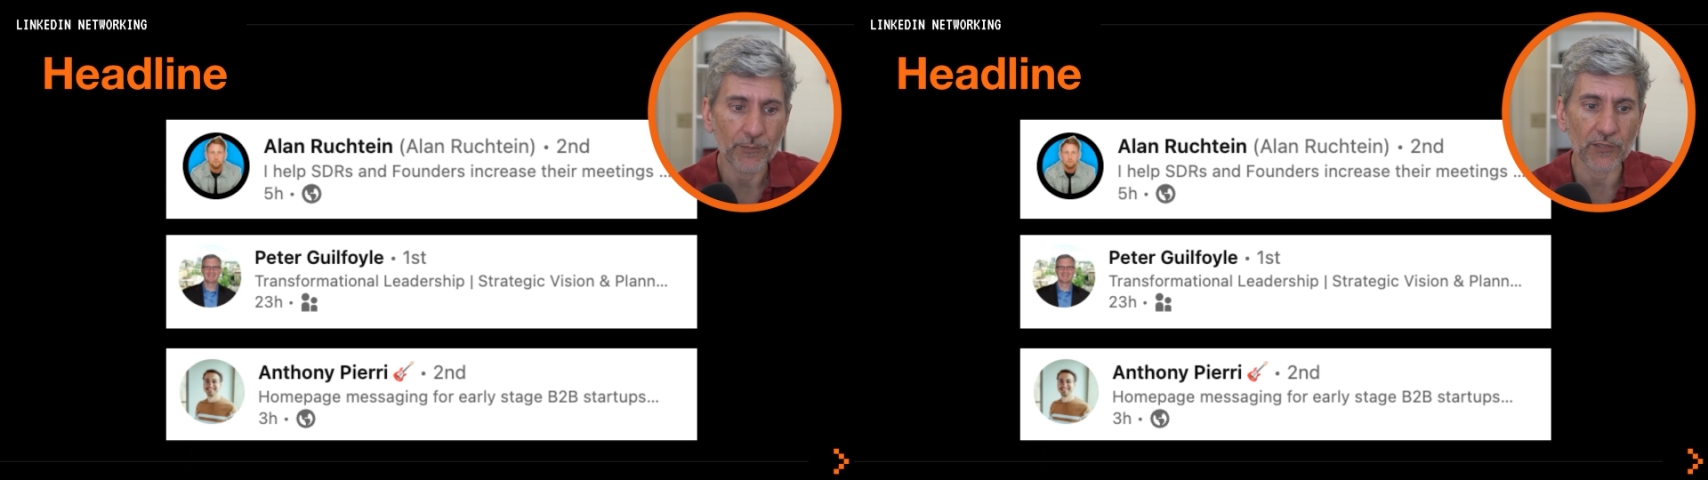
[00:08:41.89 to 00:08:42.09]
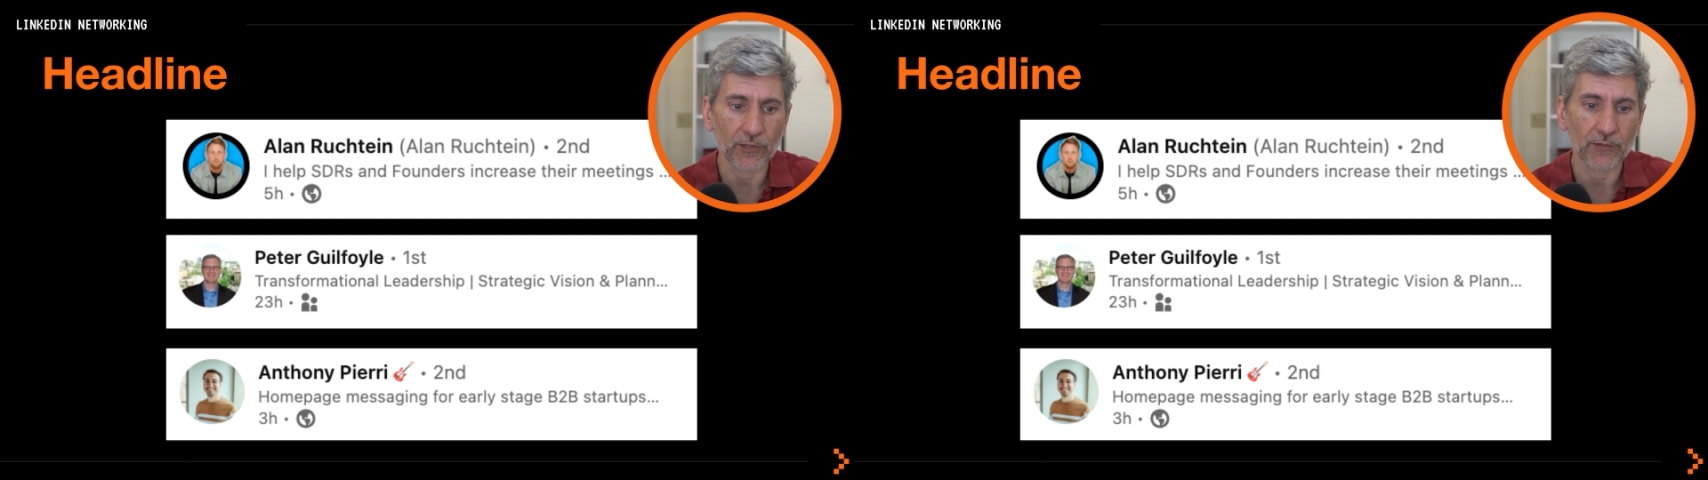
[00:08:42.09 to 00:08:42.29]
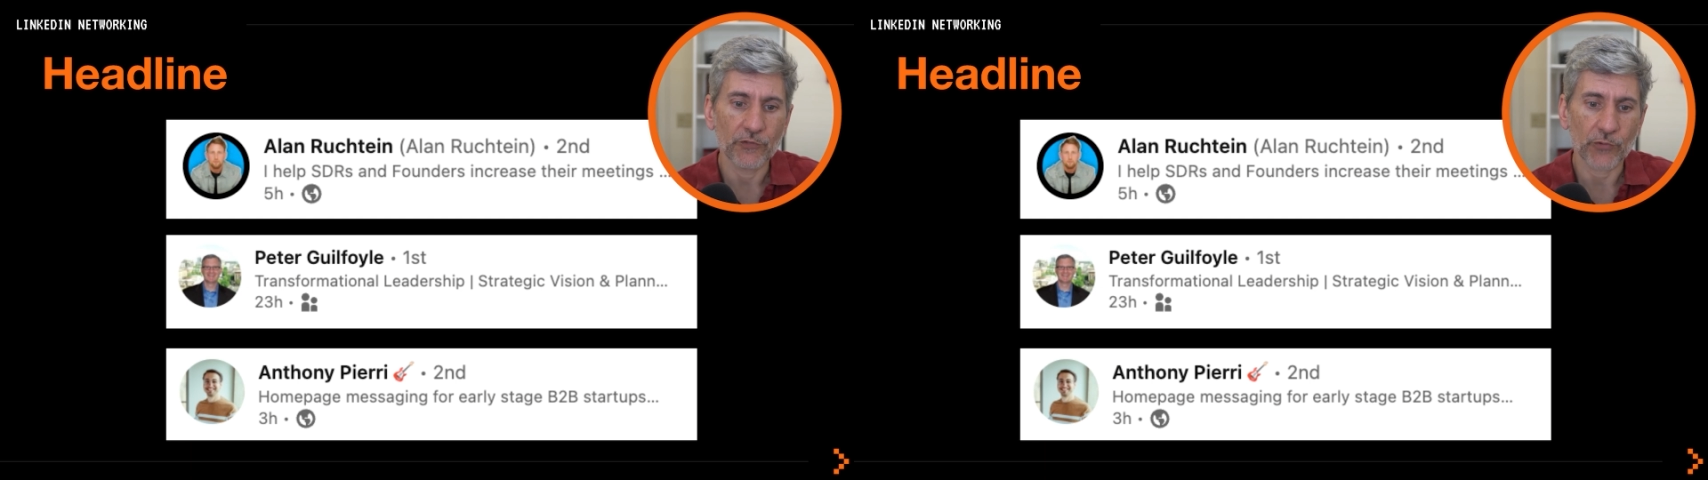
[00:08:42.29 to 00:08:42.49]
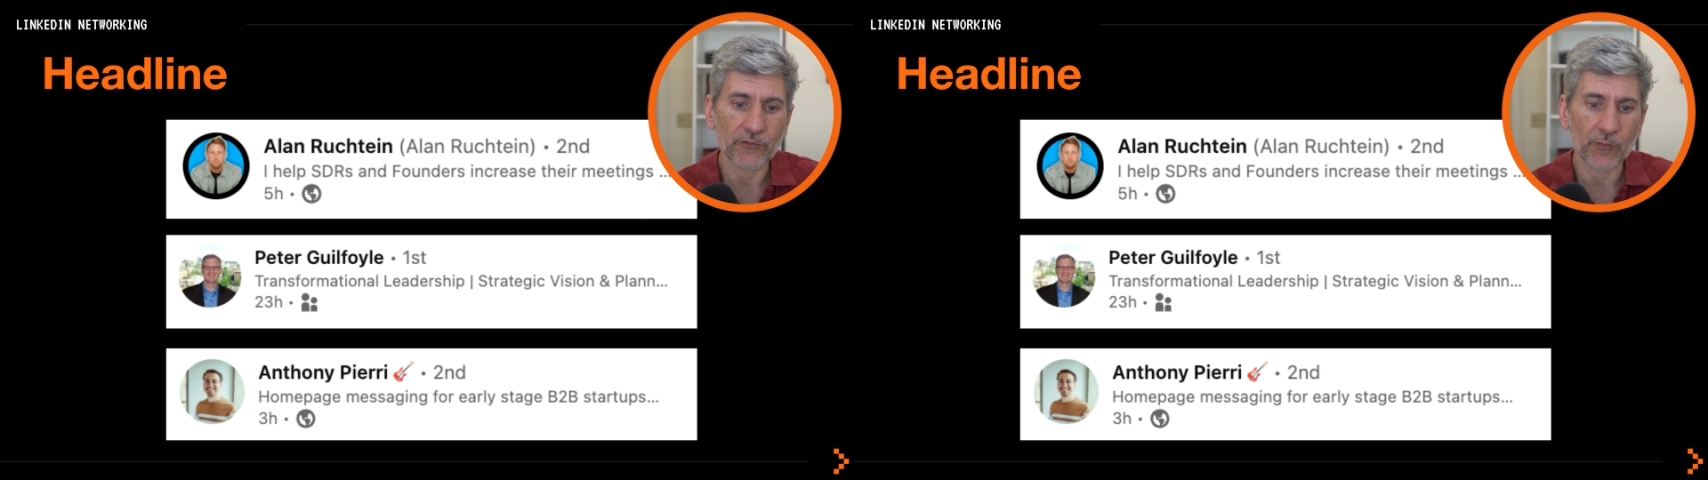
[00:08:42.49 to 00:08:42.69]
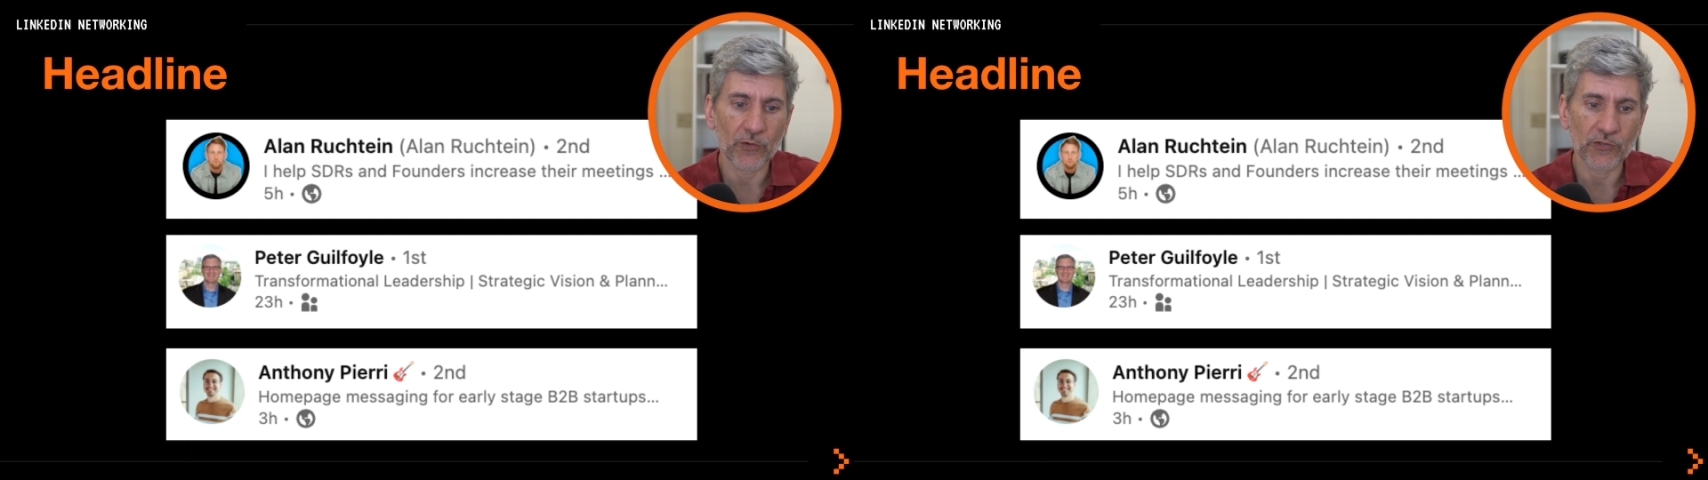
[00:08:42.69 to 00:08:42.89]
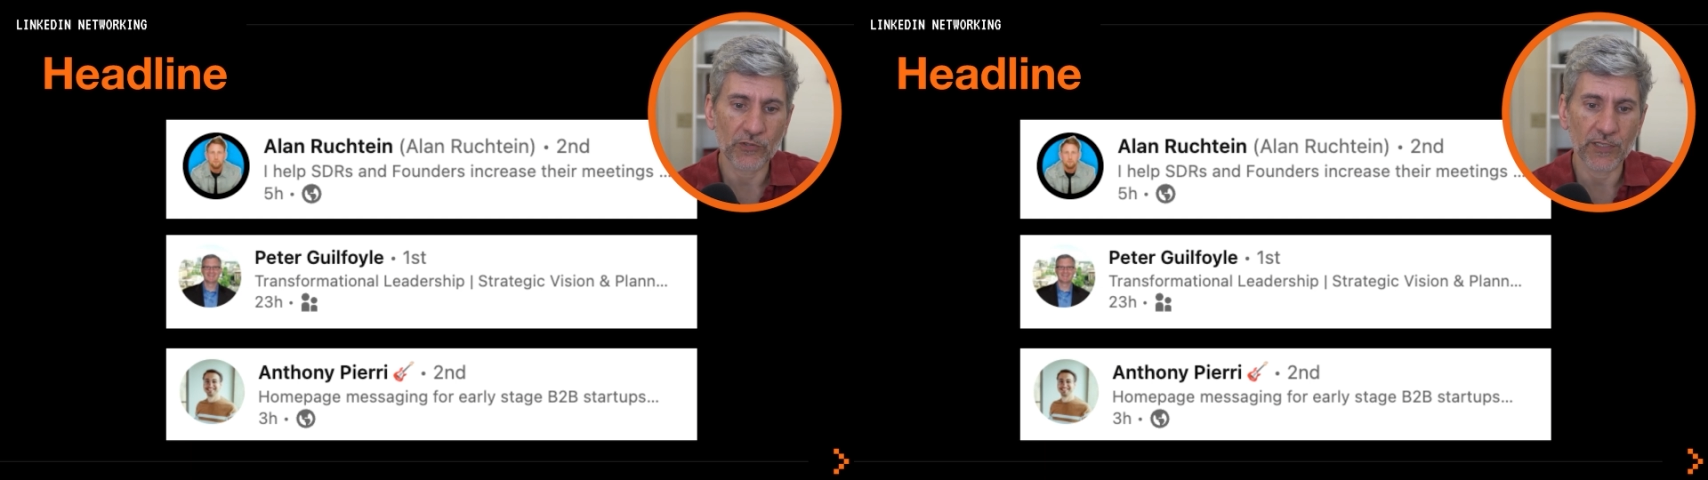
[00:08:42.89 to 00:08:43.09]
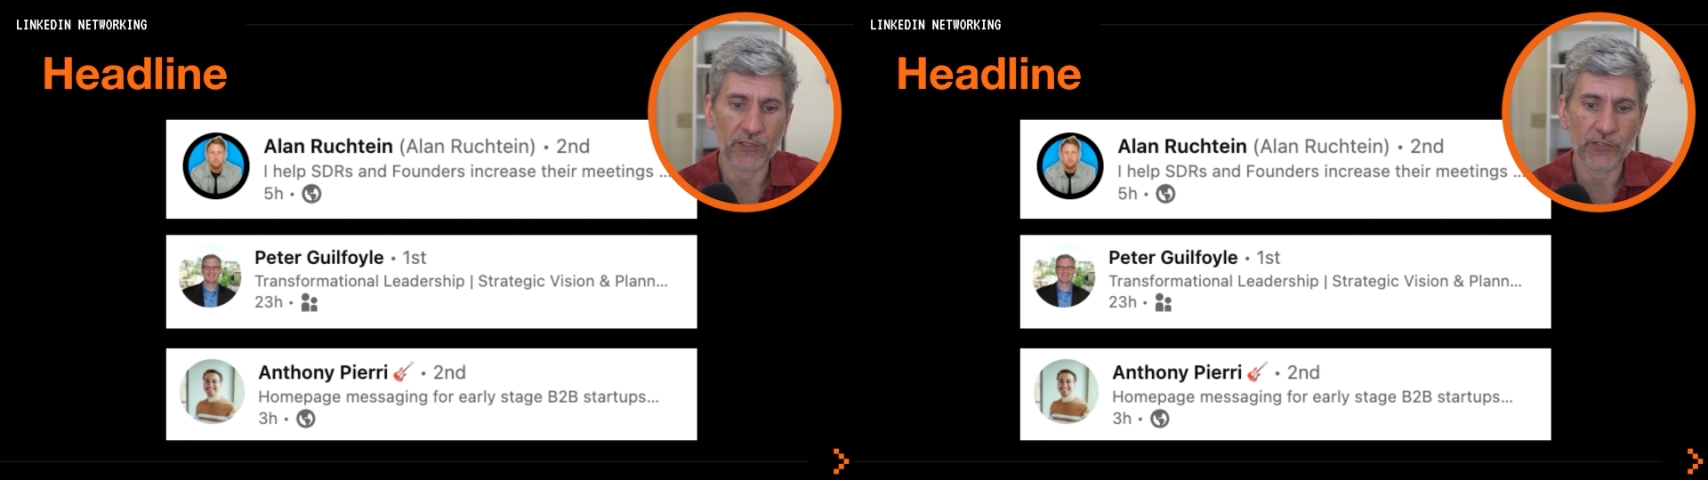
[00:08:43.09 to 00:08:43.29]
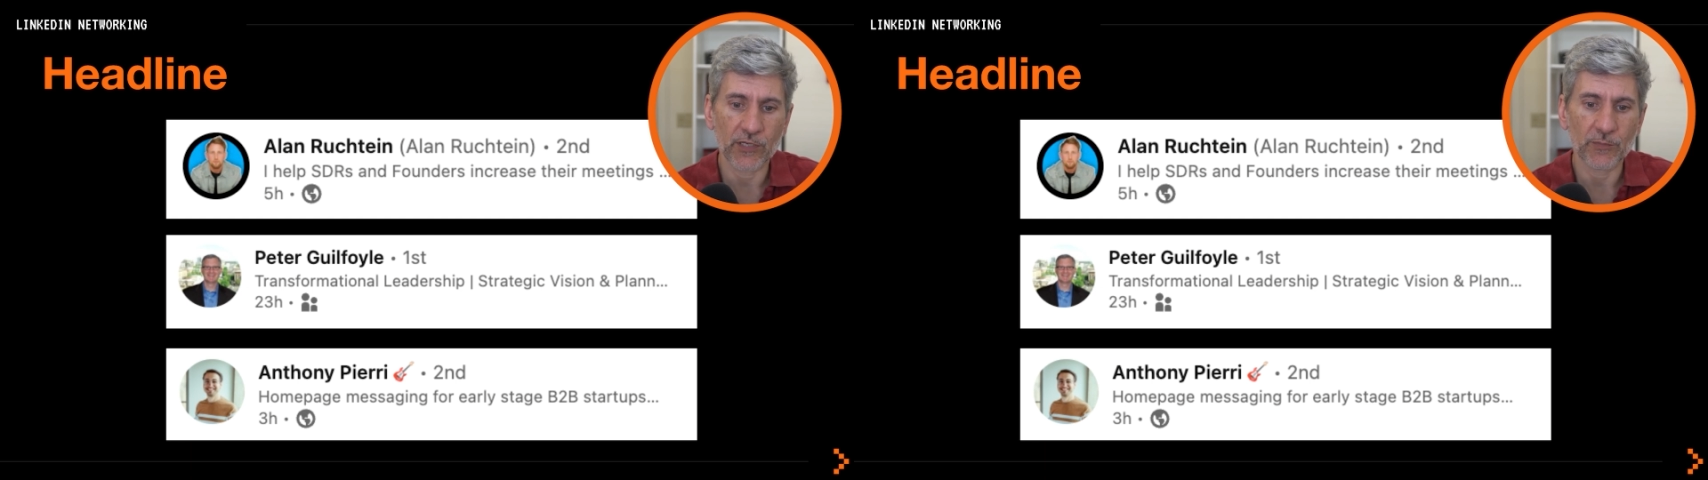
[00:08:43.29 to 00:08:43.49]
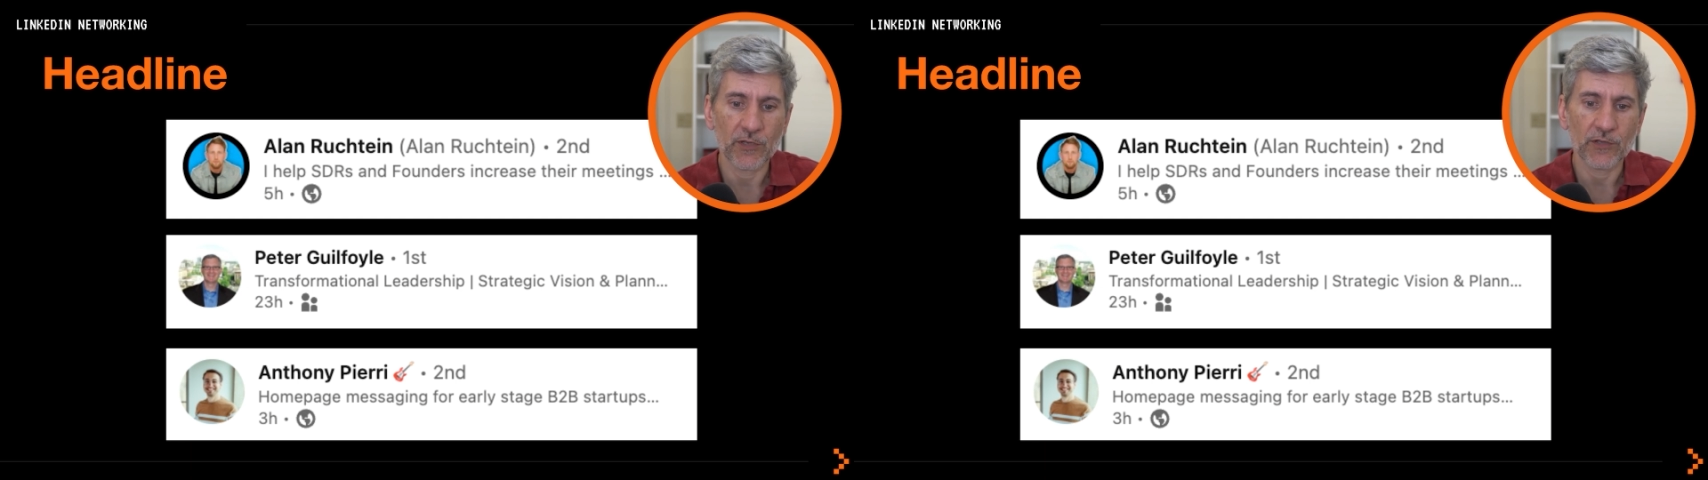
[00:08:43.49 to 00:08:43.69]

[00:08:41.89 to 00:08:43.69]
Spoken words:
Peter, transformational leadership,